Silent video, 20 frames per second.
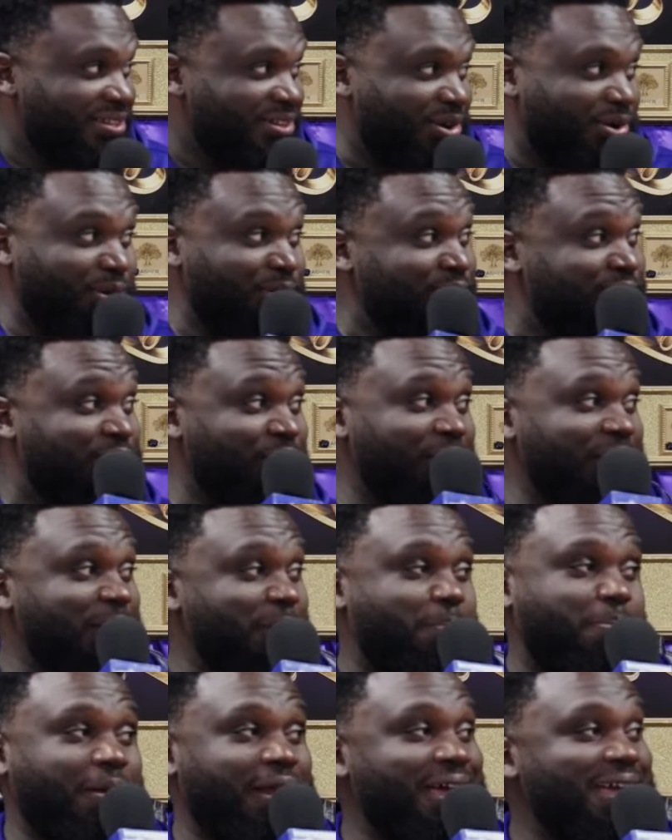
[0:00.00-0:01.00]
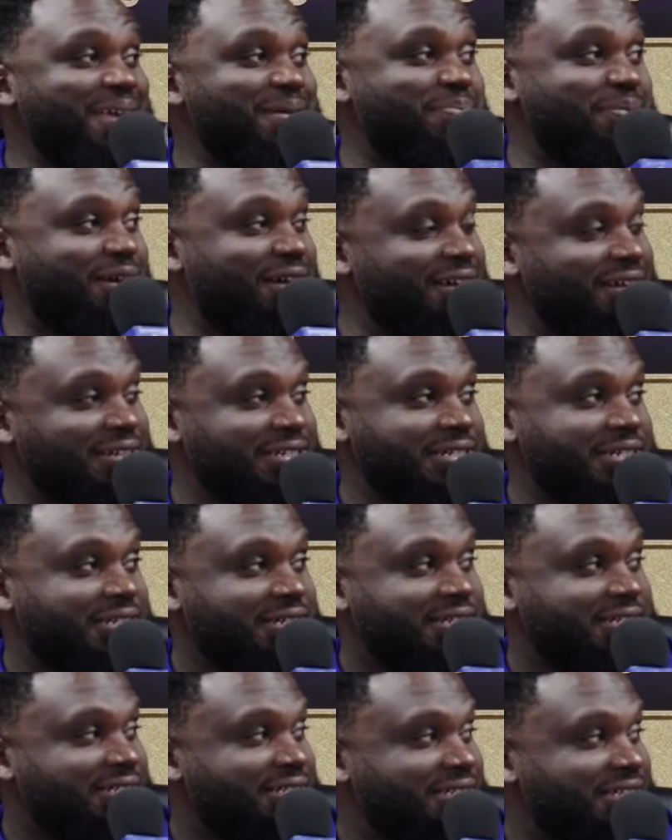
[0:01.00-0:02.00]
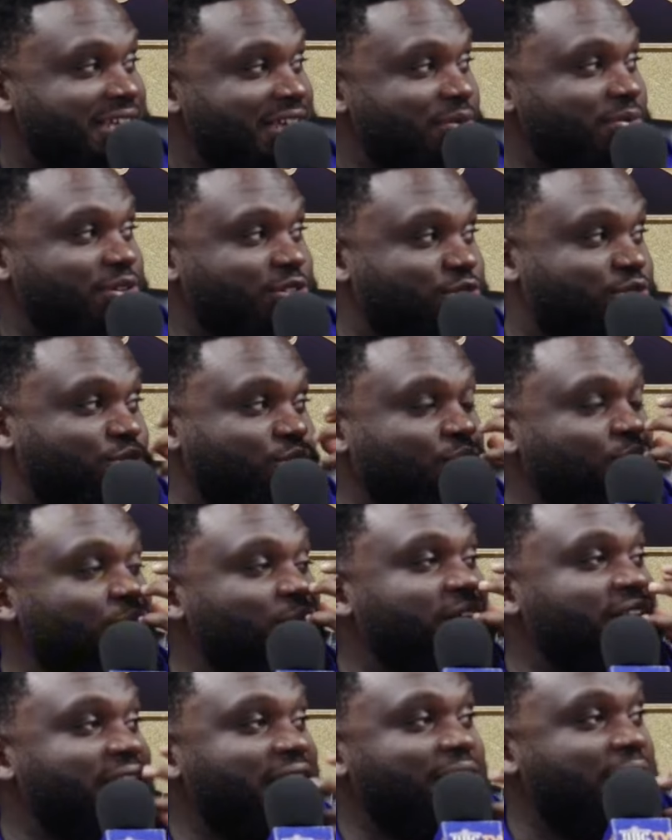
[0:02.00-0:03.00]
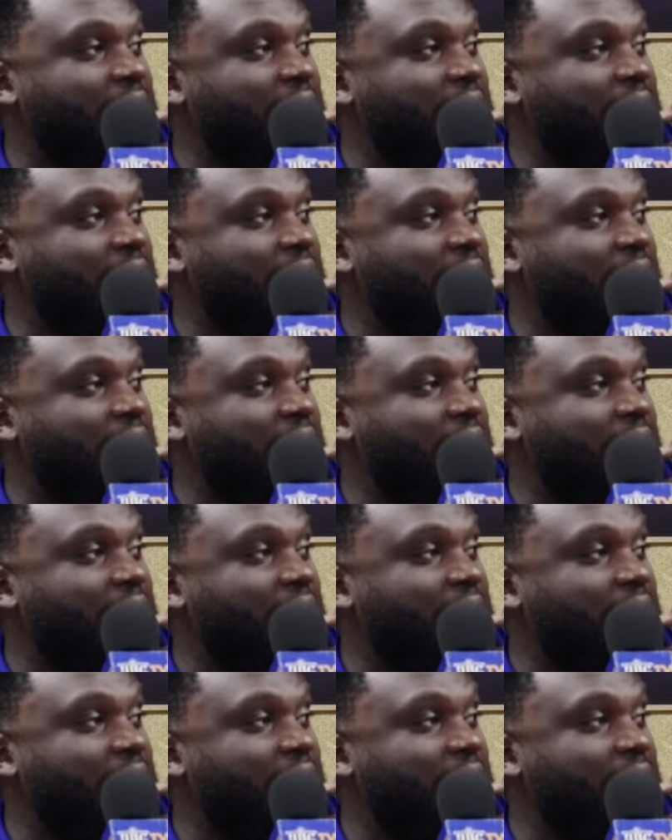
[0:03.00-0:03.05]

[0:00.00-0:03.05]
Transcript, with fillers: Cujo didn't play, bro. Right. He was drooling. There